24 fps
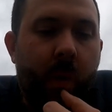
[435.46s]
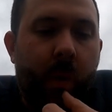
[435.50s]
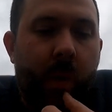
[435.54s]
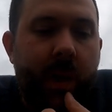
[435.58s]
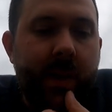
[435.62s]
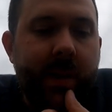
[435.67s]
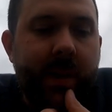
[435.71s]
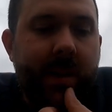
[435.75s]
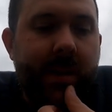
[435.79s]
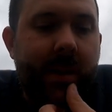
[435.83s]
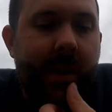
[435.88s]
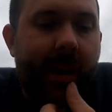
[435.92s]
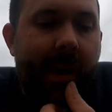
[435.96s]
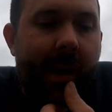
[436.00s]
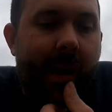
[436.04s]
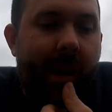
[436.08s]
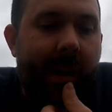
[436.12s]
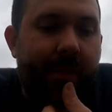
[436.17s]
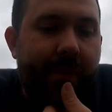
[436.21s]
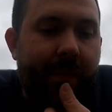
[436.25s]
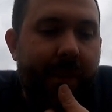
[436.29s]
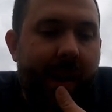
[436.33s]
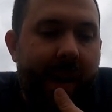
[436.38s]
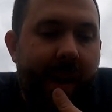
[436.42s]
Once the
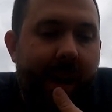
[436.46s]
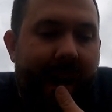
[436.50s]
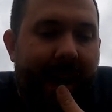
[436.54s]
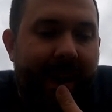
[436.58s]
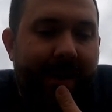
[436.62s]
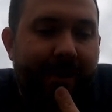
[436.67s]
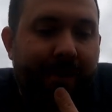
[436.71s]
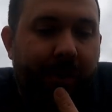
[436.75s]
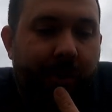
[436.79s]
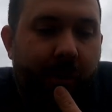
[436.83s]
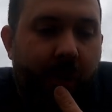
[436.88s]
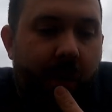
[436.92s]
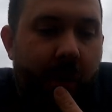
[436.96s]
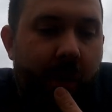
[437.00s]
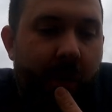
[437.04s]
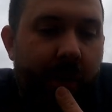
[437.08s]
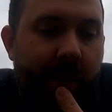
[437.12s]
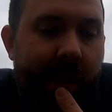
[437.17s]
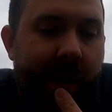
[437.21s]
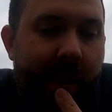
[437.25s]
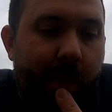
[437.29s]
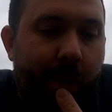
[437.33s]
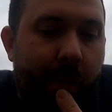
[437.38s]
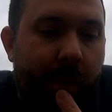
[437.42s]
larvae have
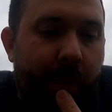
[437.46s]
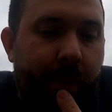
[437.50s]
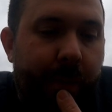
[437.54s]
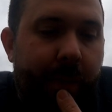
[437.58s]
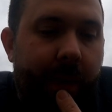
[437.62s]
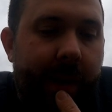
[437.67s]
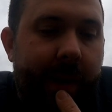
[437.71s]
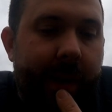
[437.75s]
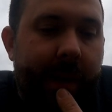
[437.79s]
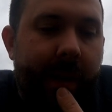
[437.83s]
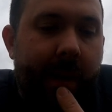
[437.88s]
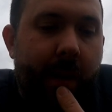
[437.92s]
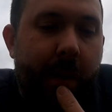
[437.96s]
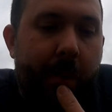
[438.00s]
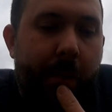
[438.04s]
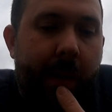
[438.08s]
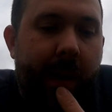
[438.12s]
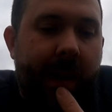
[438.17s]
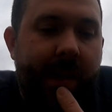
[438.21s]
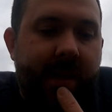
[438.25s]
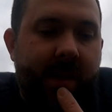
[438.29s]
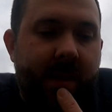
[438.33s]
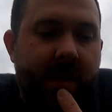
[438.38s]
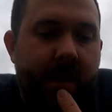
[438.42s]
grown, they will find a
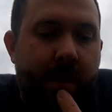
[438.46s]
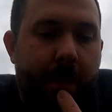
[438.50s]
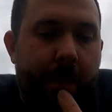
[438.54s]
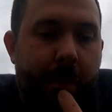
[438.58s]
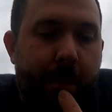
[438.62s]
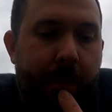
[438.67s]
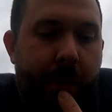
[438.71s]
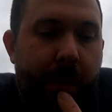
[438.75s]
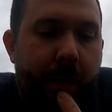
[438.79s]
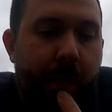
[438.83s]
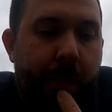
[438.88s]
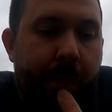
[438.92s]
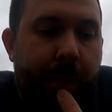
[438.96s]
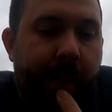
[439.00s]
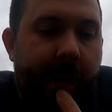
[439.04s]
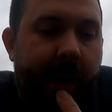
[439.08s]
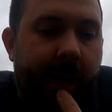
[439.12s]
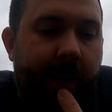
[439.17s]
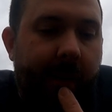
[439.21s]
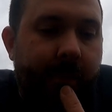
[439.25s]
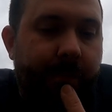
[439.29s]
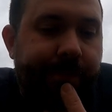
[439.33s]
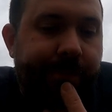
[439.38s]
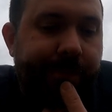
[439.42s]
place to
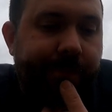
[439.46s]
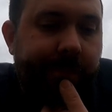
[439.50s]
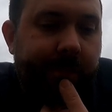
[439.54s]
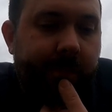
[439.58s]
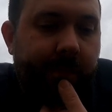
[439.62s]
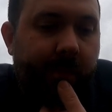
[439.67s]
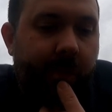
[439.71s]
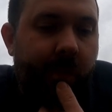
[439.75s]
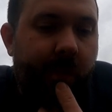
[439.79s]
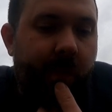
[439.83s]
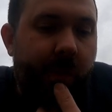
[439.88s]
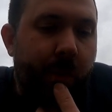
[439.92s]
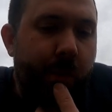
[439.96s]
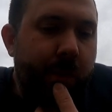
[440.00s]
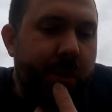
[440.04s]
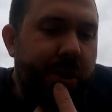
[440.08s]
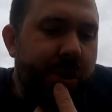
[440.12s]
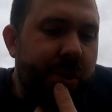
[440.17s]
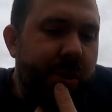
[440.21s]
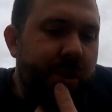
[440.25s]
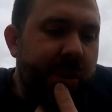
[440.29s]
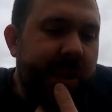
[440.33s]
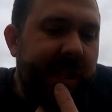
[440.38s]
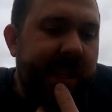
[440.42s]
pupate,
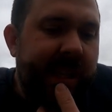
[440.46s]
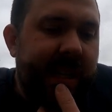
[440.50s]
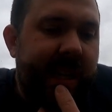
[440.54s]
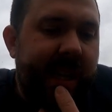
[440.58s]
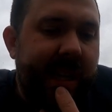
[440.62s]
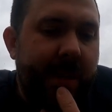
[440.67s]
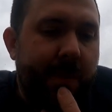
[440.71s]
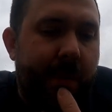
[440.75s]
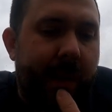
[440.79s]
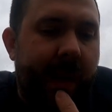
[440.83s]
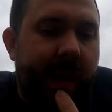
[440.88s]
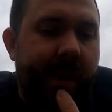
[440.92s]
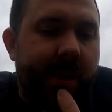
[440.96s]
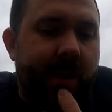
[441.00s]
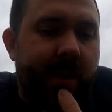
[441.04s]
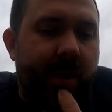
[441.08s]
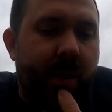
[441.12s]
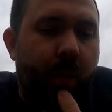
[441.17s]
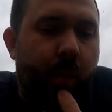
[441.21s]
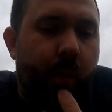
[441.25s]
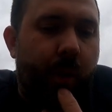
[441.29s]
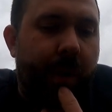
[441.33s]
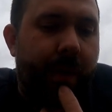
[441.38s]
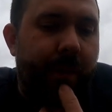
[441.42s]
which usually takes place
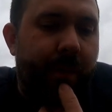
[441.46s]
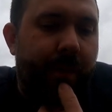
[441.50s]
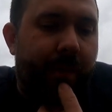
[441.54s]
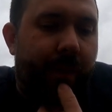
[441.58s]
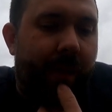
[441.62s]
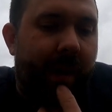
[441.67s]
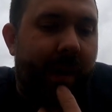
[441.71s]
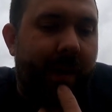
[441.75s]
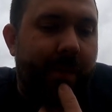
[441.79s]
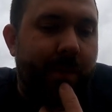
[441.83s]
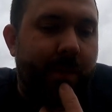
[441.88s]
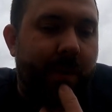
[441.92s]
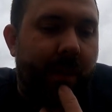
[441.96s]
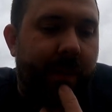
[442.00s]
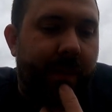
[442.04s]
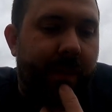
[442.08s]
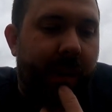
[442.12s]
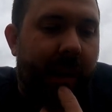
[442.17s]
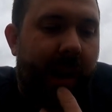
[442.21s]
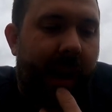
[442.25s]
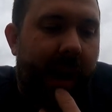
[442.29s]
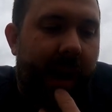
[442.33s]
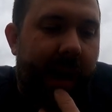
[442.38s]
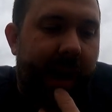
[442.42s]
on the wooden frames of
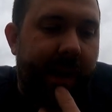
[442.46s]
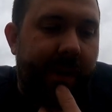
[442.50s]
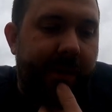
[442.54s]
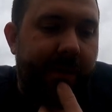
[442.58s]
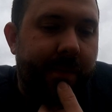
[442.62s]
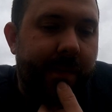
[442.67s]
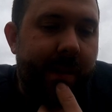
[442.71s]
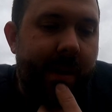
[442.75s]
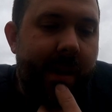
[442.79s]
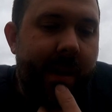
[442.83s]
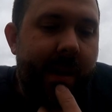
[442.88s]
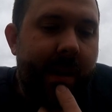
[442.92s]
the hive.